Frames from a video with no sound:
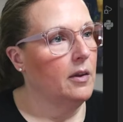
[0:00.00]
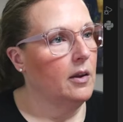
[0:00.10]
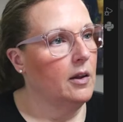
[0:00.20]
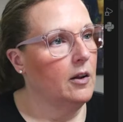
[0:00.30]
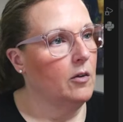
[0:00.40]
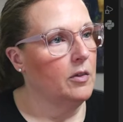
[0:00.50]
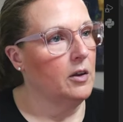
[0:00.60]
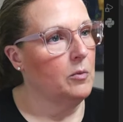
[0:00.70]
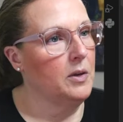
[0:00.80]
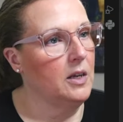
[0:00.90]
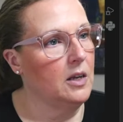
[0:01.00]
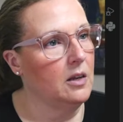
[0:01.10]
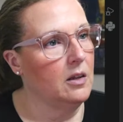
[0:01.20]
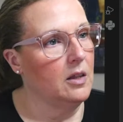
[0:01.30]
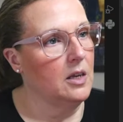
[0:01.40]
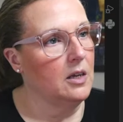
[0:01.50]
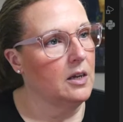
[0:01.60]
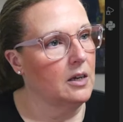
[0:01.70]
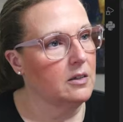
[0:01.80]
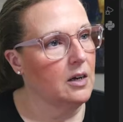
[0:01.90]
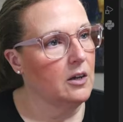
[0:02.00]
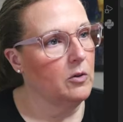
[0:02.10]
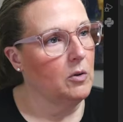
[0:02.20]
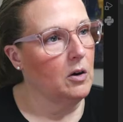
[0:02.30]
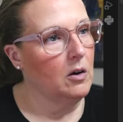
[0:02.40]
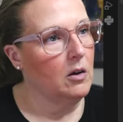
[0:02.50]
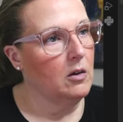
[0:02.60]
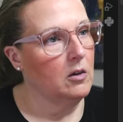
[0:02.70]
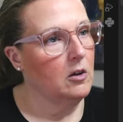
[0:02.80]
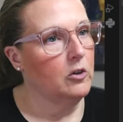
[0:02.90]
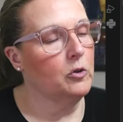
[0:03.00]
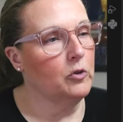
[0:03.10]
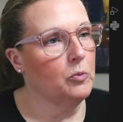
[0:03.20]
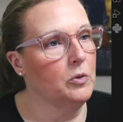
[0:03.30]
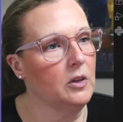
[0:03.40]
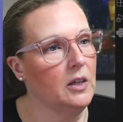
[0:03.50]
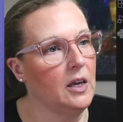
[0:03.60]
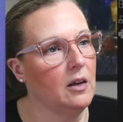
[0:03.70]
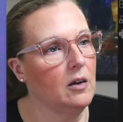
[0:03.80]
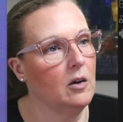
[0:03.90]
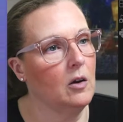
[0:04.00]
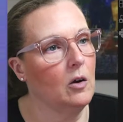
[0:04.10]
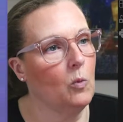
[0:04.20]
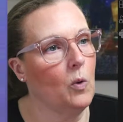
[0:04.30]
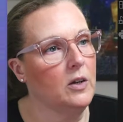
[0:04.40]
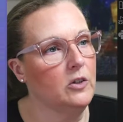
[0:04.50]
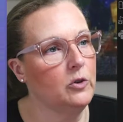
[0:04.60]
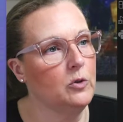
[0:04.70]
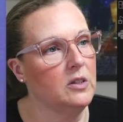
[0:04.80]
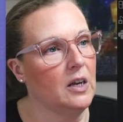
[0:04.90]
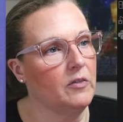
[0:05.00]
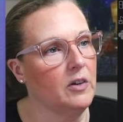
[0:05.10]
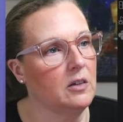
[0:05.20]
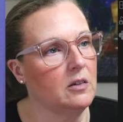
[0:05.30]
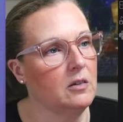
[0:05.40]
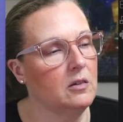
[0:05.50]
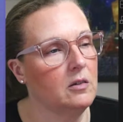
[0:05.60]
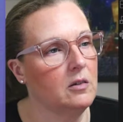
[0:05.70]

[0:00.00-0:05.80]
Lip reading: And I don't think we need the index.url. So it's really 127